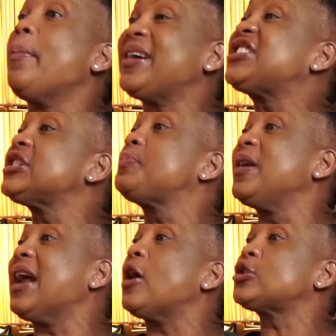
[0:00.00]
Really.
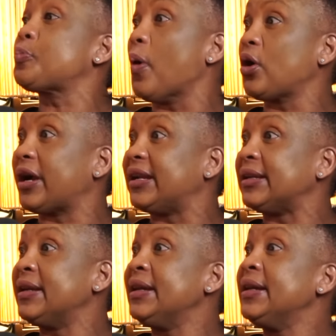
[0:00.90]
I didn't say
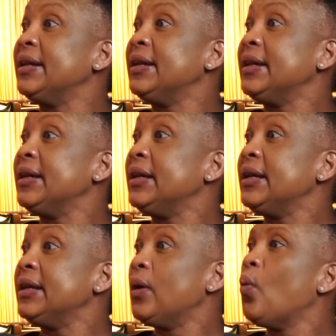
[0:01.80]
anything. I didn't say
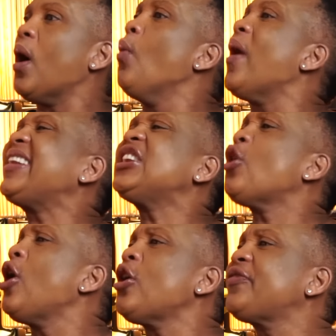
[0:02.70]
anything about my relationship. Where did
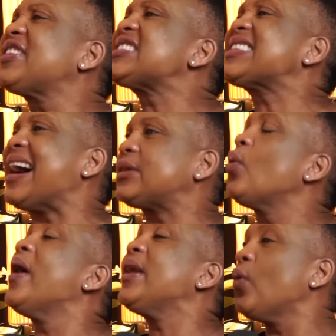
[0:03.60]
all of this start?
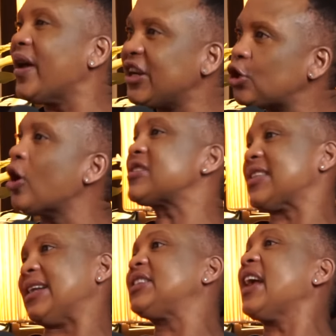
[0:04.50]
Where did it all
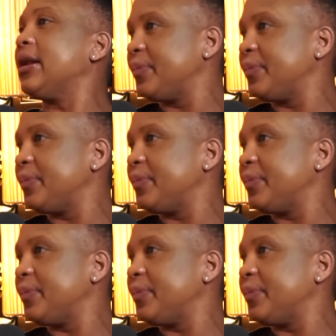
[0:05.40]
start? Tell me.